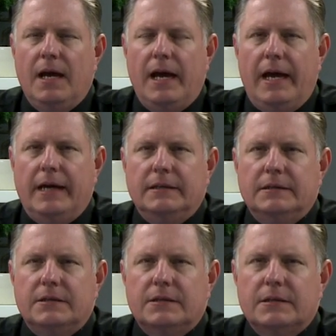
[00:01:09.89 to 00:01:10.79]

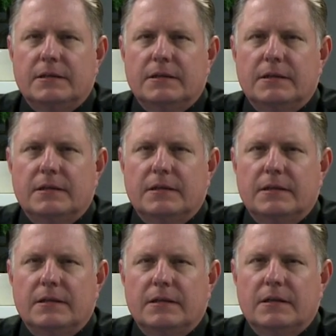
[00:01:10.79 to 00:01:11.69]
And
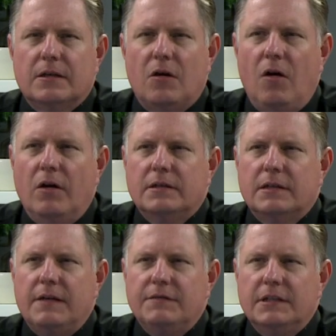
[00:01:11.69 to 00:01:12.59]

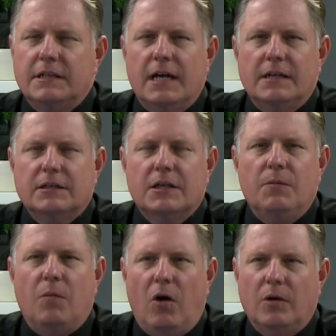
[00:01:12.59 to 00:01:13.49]
God gives it here as a
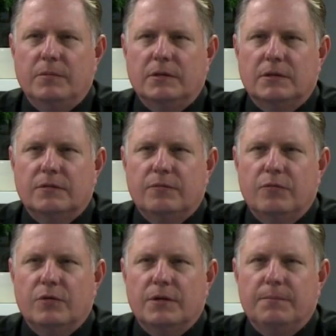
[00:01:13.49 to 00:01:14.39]
commandment
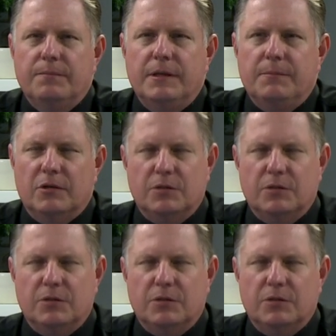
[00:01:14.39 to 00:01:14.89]
for the people.